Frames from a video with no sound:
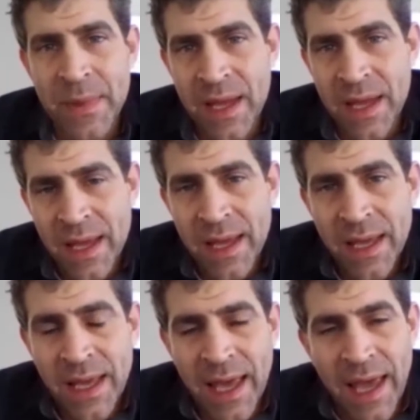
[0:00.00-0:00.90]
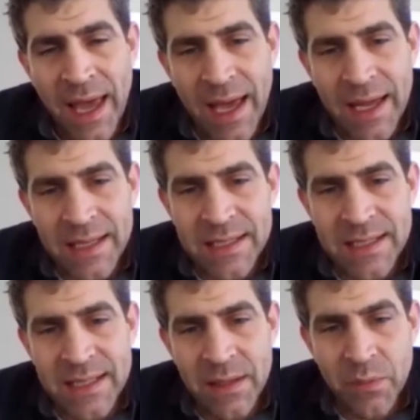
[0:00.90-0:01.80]
And
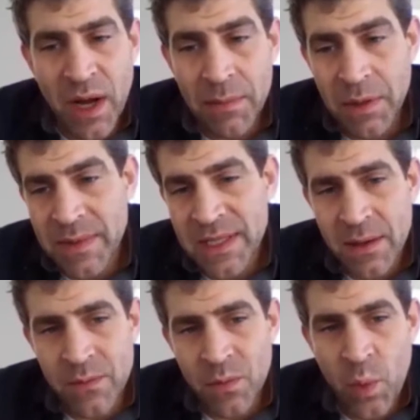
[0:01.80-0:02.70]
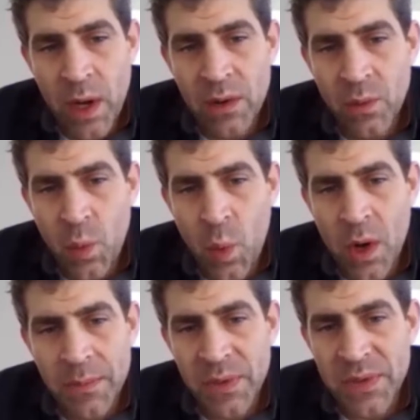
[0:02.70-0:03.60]
the problem is that when
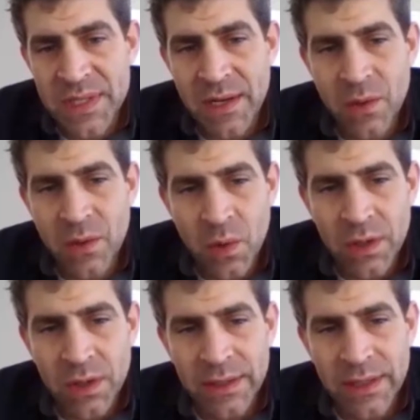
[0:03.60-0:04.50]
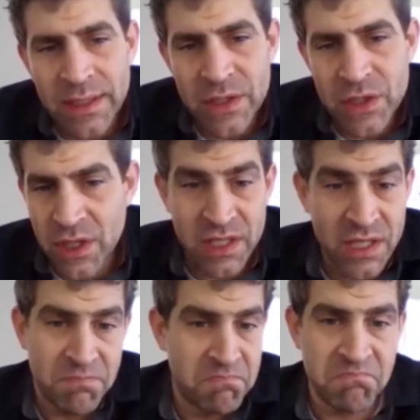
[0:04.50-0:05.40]
1% of the world is
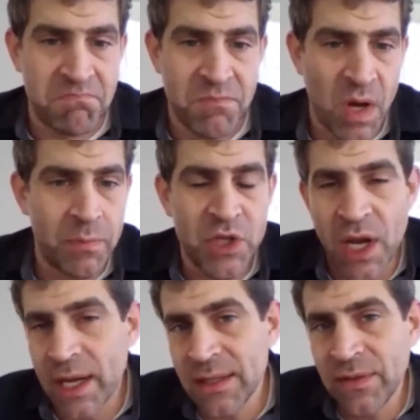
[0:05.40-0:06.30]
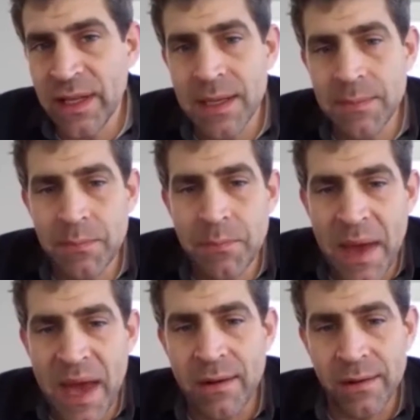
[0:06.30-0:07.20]
just objectively
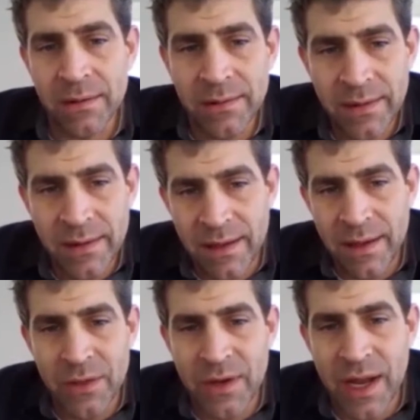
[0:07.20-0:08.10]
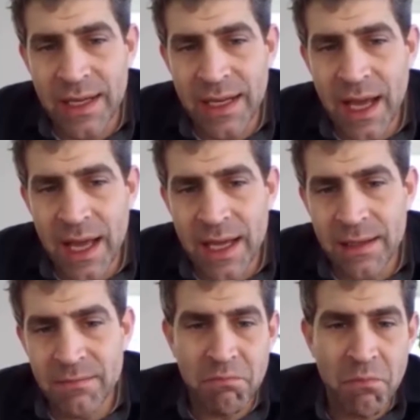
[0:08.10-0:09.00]
better than the other
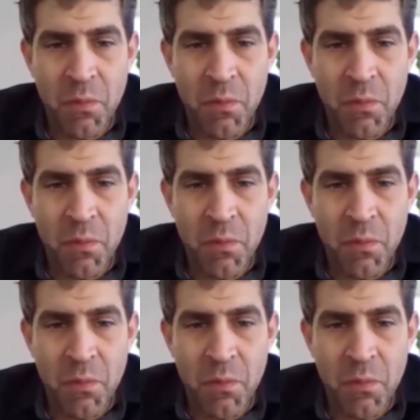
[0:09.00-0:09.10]
99,